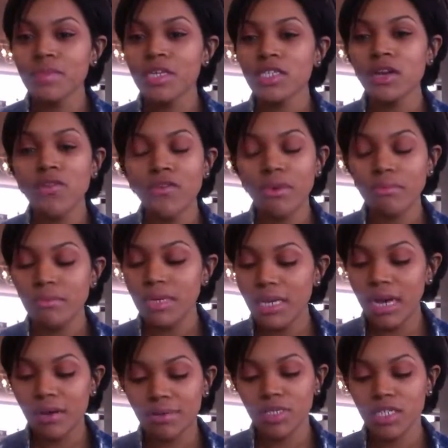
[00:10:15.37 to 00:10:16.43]
So for me,
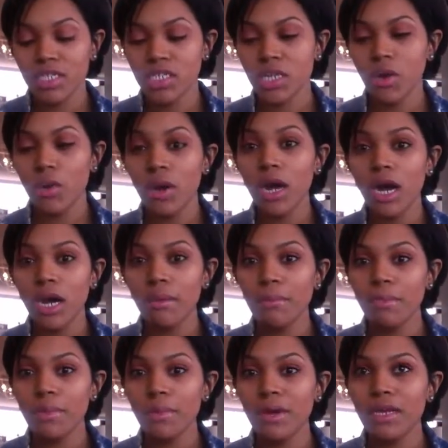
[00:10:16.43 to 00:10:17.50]
I was just so
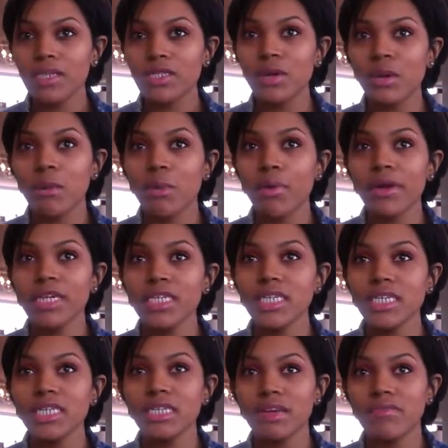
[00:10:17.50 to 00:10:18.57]
humble and so
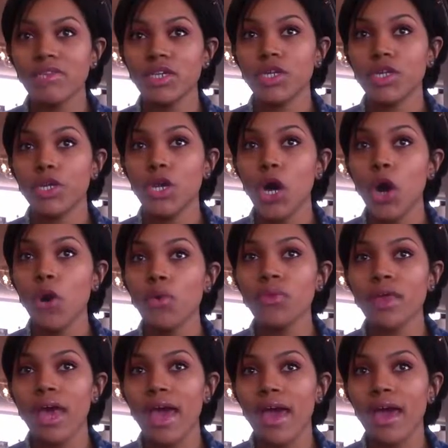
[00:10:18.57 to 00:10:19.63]
appreciative to know
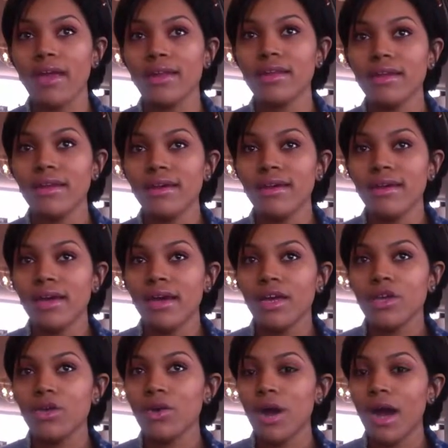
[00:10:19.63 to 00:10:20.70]
that
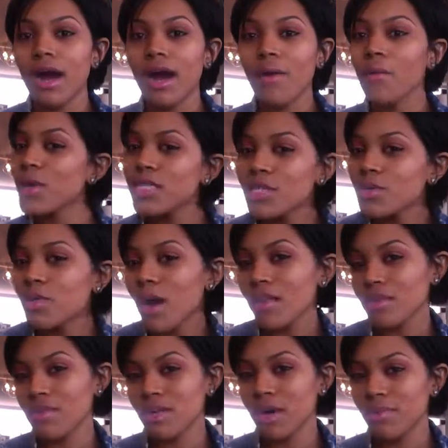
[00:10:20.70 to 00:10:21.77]
I wasn't who I
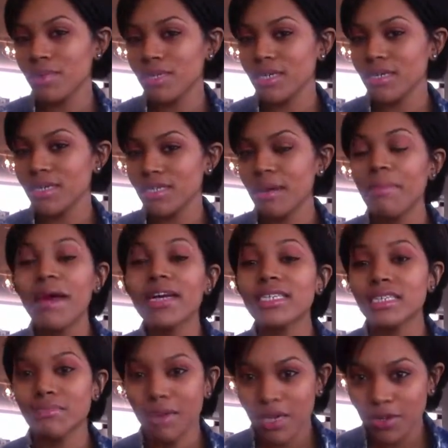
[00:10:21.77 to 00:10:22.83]
thought I was. I'm
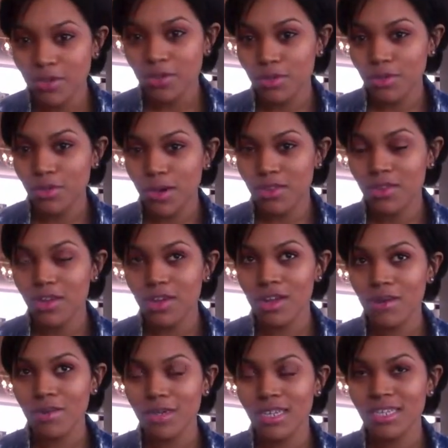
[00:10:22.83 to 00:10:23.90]
actually better than who I thought I
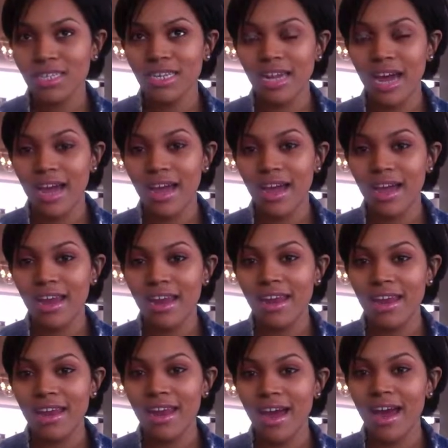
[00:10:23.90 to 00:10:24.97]
was.
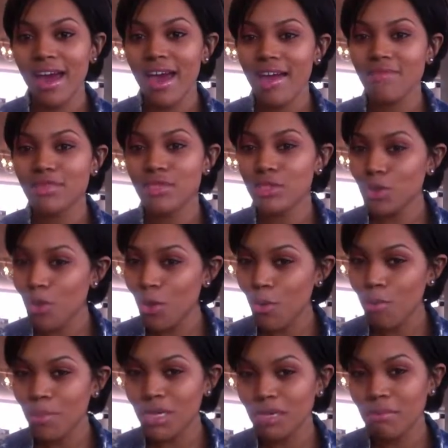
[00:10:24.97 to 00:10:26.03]
And I have so
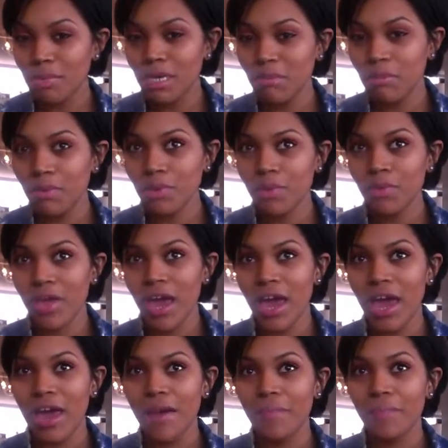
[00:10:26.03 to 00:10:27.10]
many people
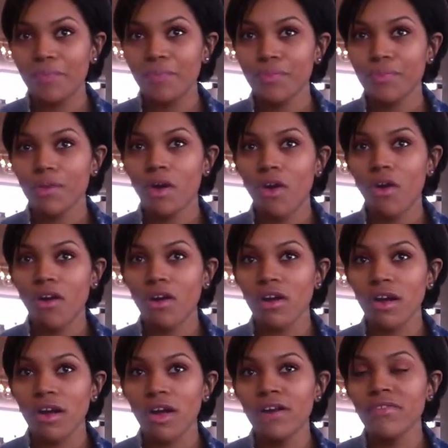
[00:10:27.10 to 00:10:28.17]
that
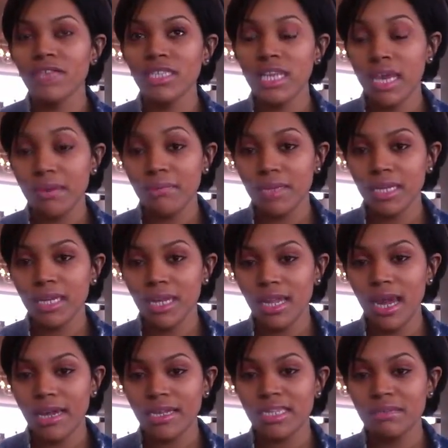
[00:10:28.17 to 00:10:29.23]
are of the same
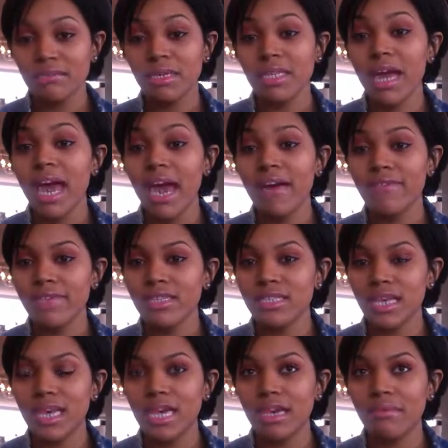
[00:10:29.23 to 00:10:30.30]
bloodline as me, that have the
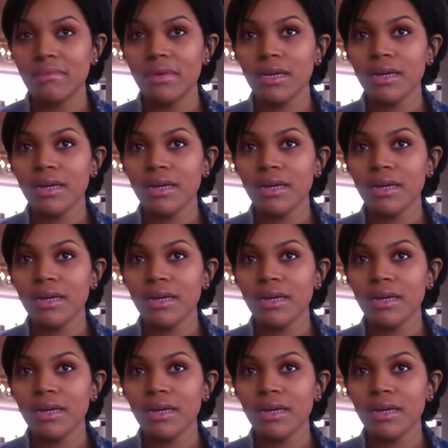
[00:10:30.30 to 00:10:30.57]
same